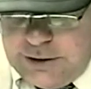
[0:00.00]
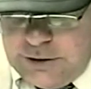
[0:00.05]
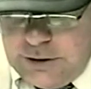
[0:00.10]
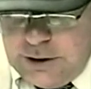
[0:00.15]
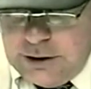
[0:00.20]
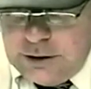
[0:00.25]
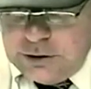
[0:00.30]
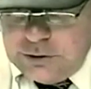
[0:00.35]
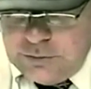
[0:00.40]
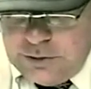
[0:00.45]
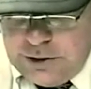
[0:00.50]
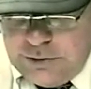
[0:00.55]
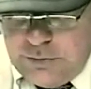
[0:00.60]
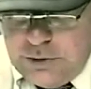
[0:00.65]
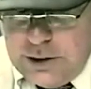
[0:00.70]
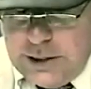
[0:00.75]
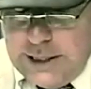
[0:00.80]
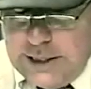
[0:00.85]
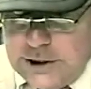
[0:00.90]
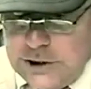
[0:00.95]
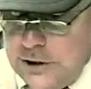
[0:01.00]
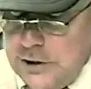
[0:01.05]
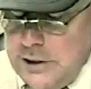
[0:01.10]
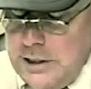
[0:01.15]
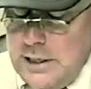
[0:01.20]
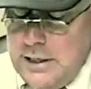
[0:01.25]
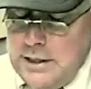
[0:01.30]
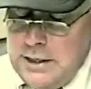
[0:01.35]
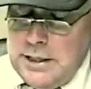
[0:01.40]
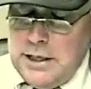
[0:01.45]
Your Honor, 21,
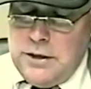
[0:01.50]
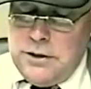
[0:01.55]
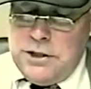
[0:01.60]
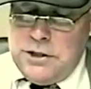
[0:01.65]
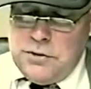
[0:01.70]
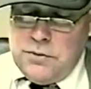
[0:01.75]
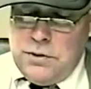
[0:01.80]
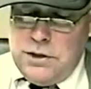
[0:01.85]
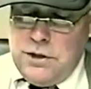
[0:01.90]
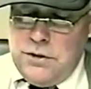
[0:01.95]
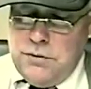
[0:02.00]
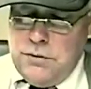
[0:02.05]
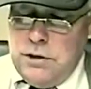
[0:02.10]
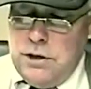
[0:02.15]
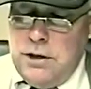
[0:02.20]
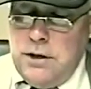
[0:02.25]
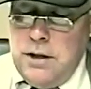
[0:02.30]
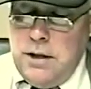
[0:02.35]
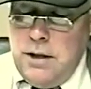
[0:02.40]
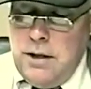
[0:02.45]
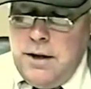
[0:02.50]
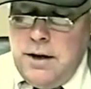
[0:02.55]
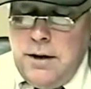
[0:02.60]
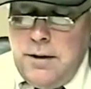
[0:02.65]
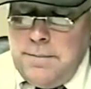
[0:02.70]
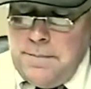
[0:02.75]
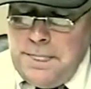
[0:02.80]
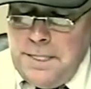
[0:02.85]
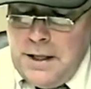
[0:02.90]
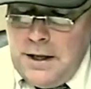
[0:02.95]
actually, out of County 23.
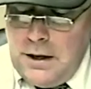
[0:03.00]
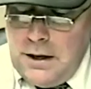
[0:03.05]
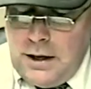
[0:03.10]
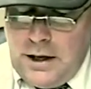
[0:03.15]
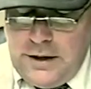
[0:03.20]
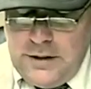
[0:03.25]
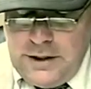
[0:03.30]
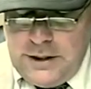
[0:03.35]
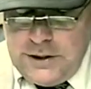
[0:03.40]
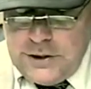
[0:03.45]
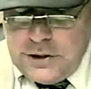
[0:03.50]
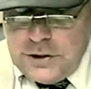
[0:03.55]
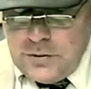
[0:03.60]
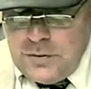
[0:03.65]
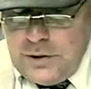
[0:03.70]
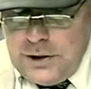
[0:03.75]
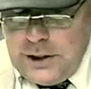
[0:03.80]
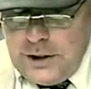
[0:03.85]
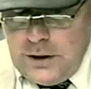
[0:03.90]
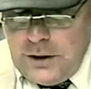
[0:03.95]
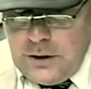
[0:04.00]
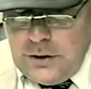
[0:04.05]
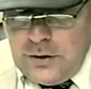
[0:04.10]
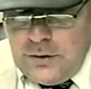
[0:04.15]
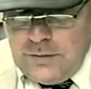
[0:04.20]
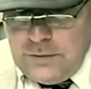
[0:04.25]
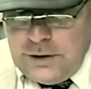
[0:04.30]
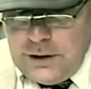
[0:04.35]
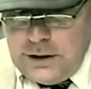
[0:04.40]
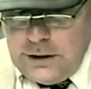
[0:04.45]
I think it's 20 all
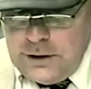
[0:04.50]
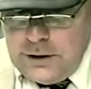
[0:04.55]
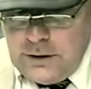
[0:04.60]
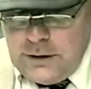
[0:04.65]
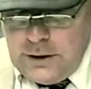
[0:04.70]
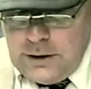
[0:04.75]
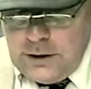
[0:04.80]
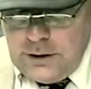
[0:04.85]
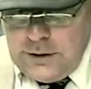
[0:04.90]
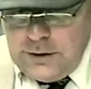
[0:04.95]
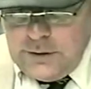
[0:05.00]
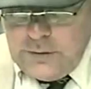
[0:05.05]
over now, Your Honor, the